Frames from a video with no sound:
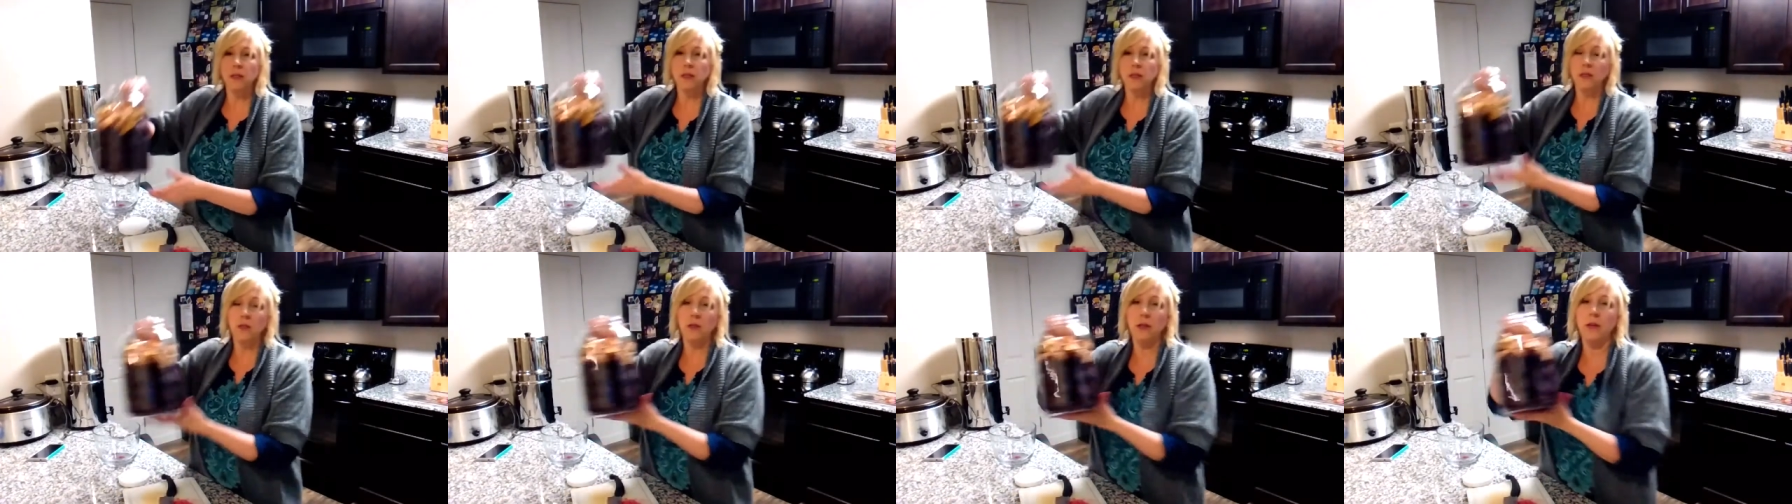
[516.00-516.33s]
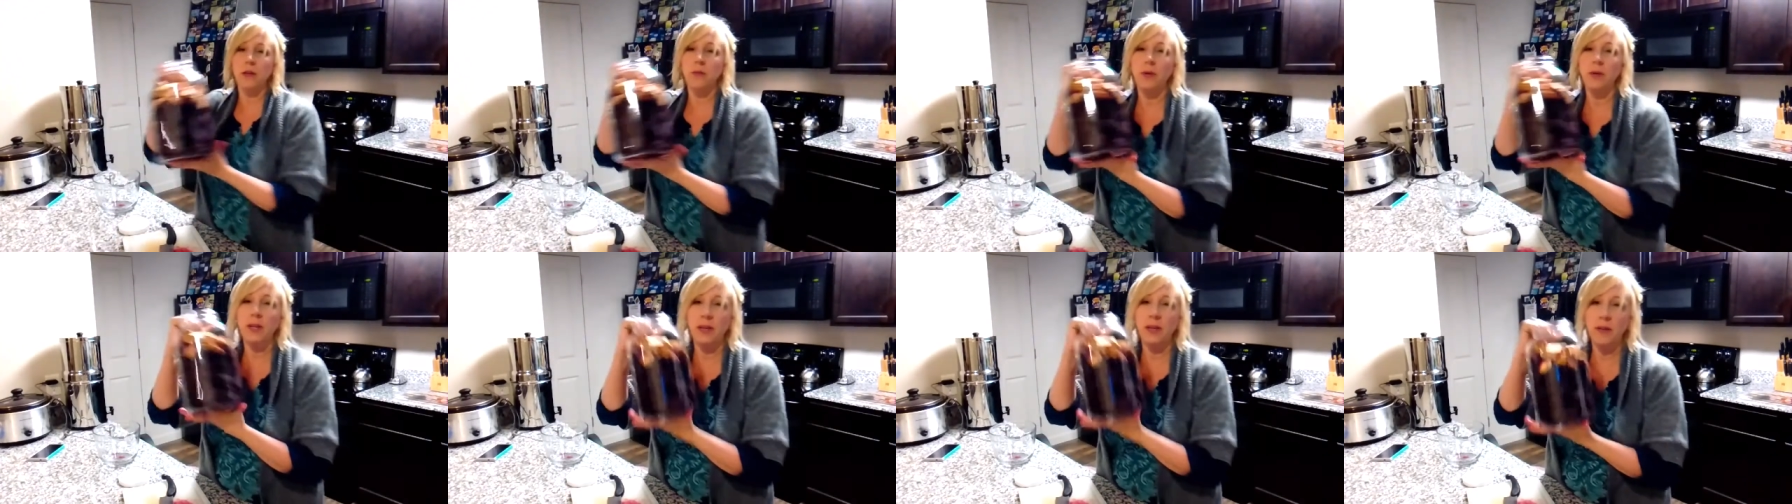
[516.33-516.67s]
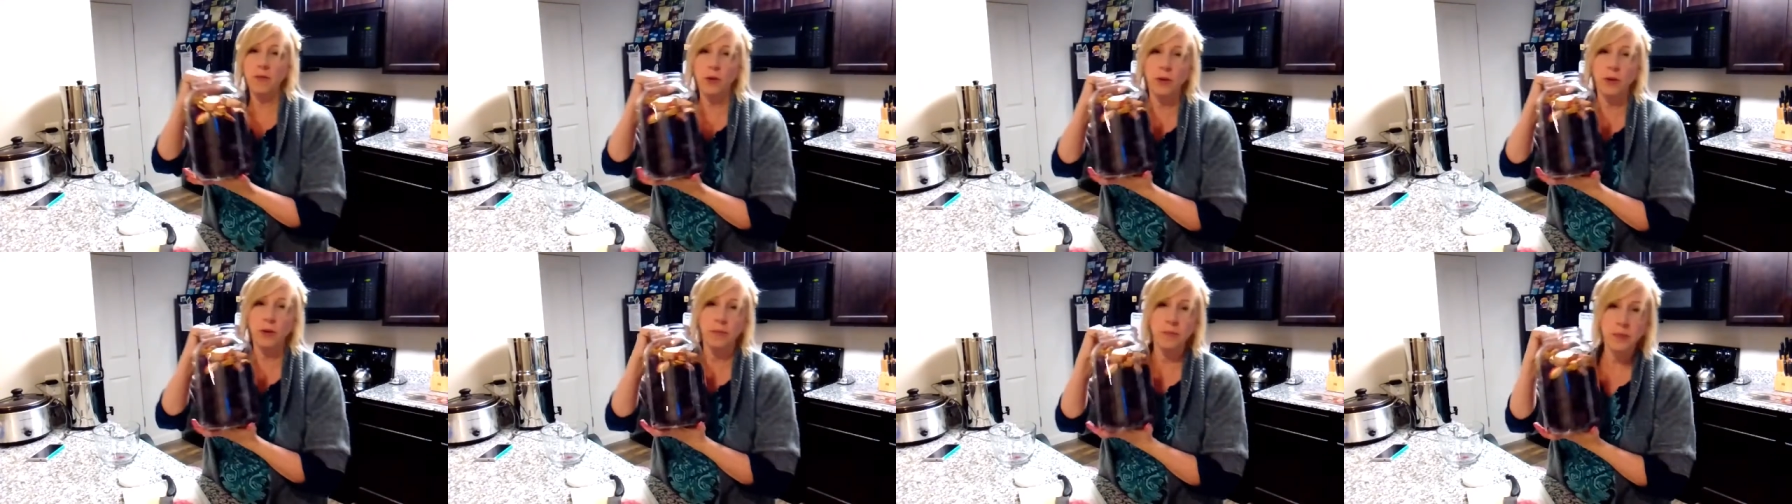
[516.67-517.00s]
So now we
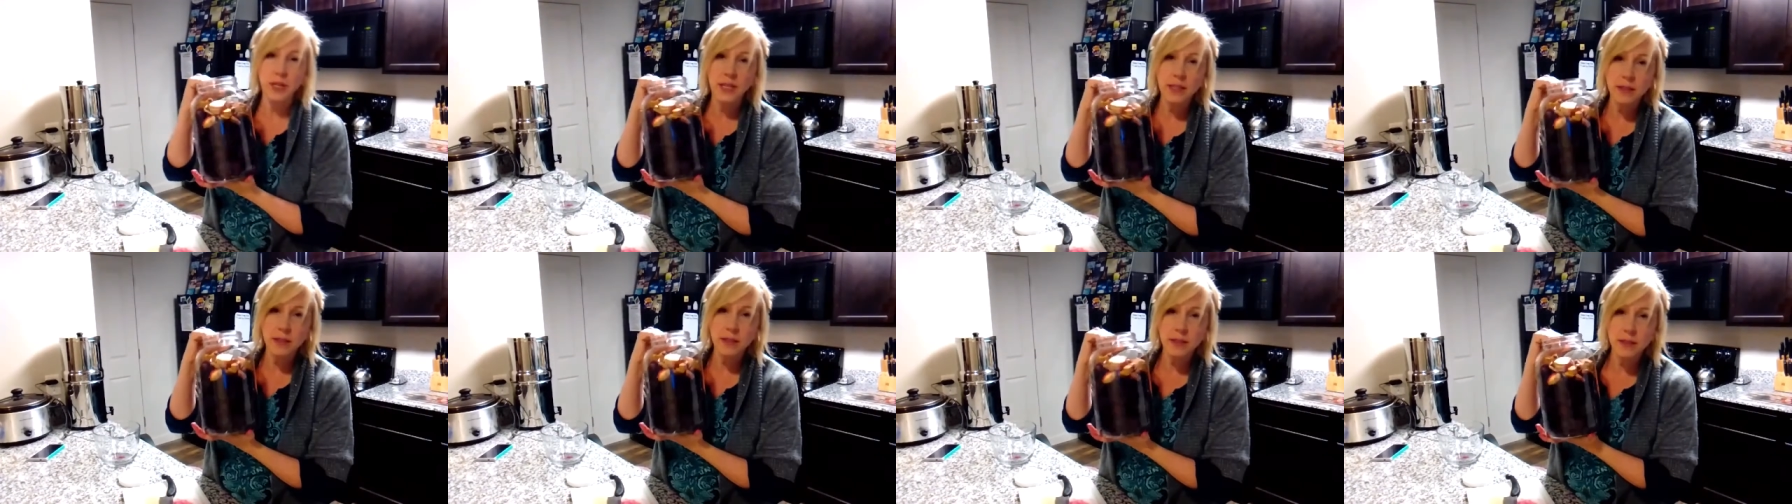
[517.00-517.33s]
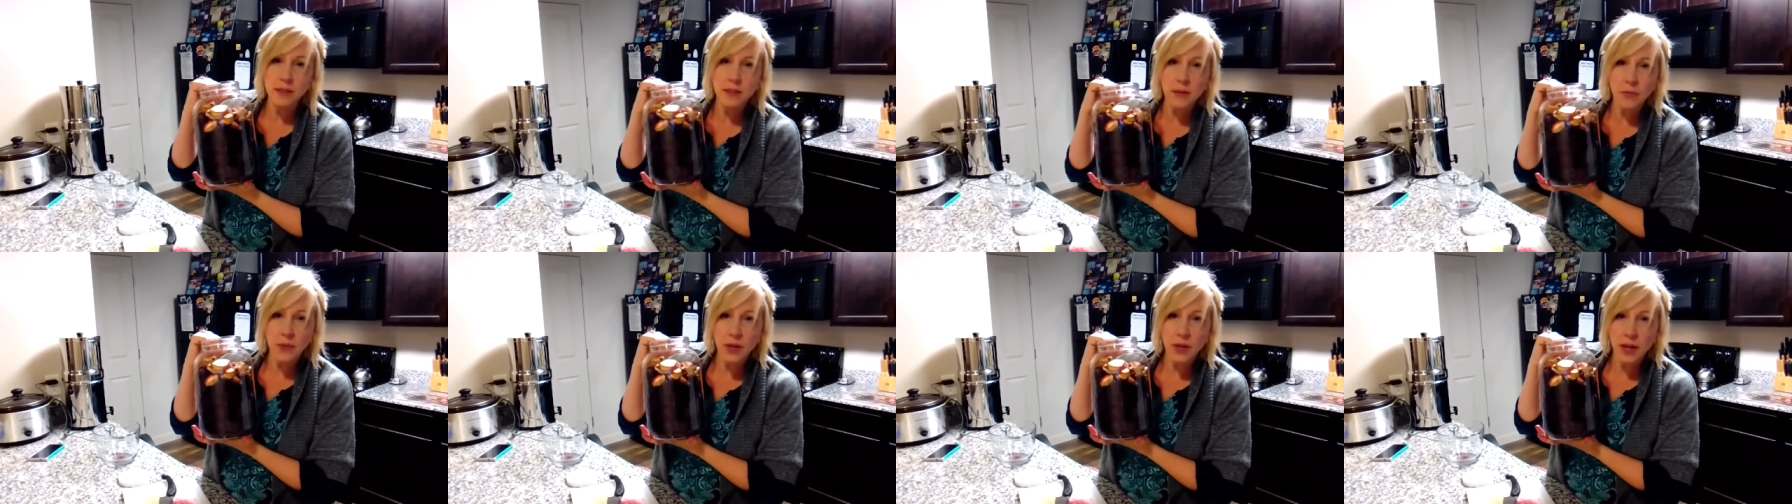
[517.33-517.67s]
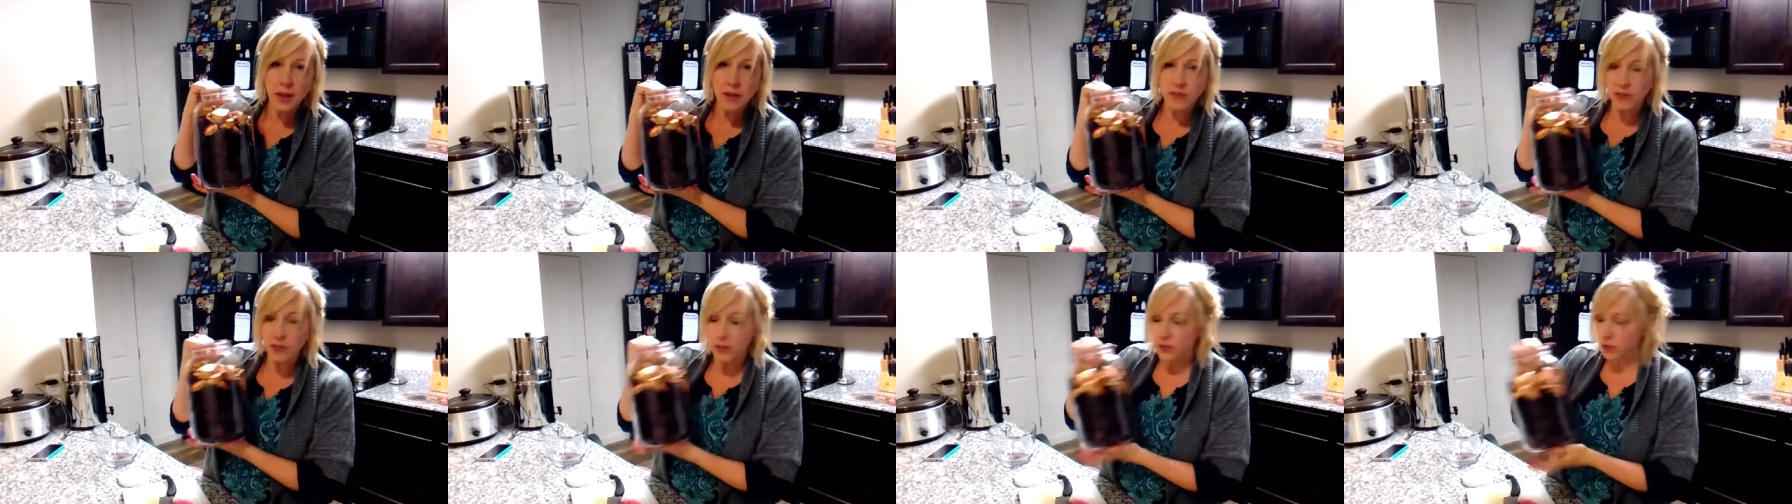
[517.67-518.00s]
have our beets and we
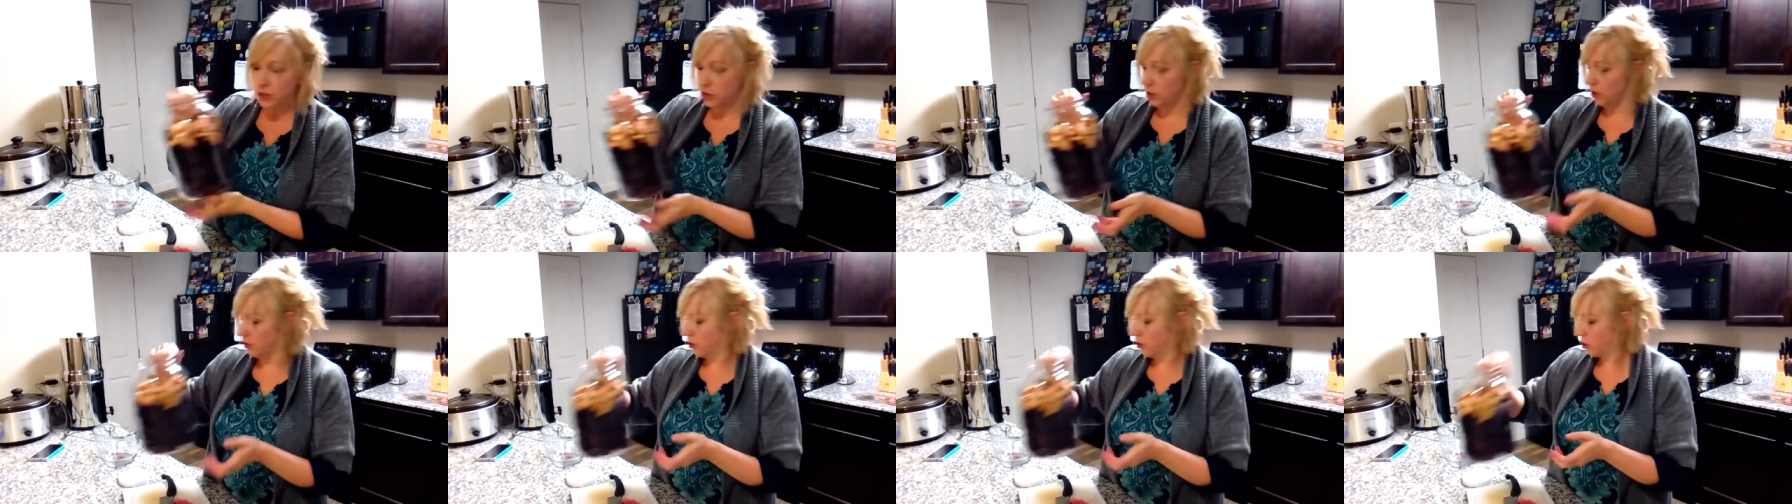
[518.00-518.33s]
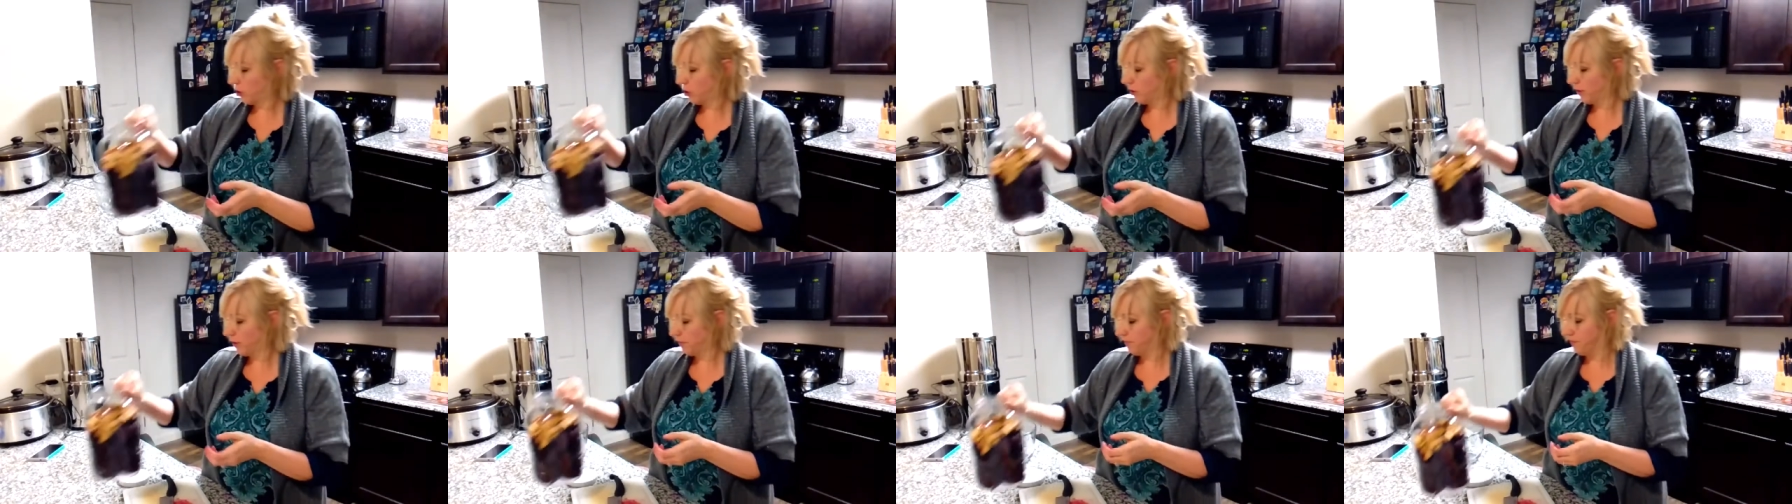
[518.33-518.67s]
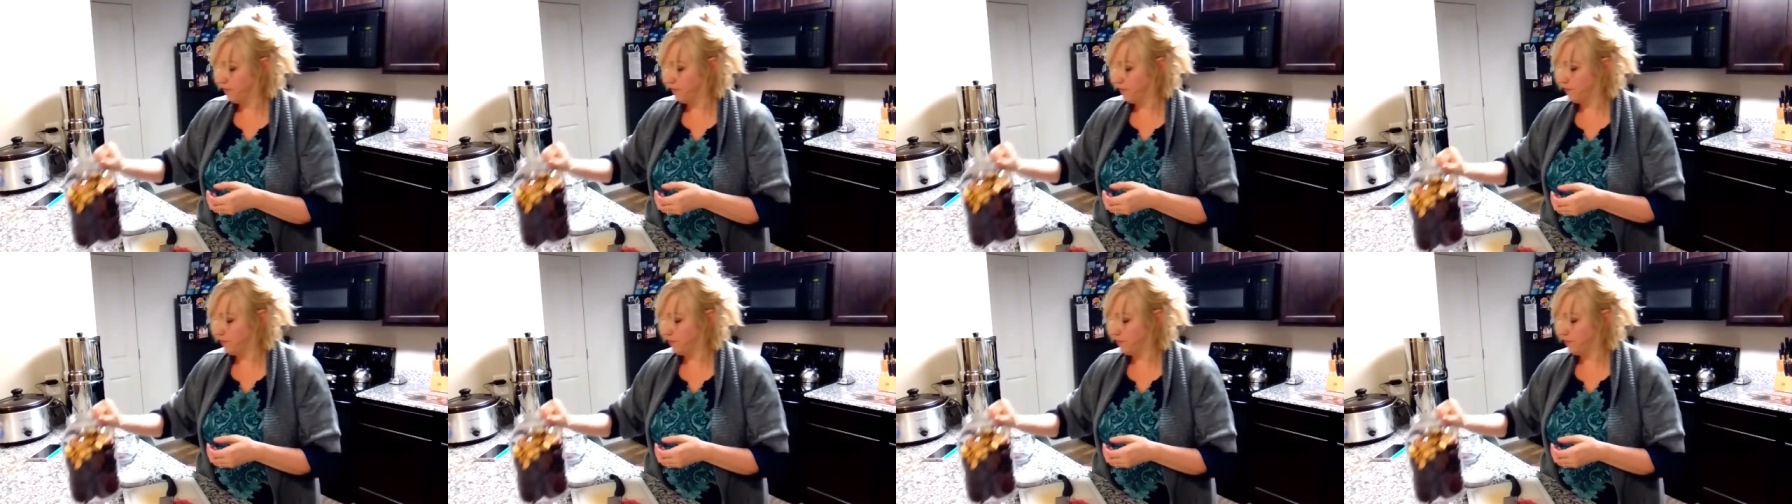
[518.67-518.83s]
have our ginger.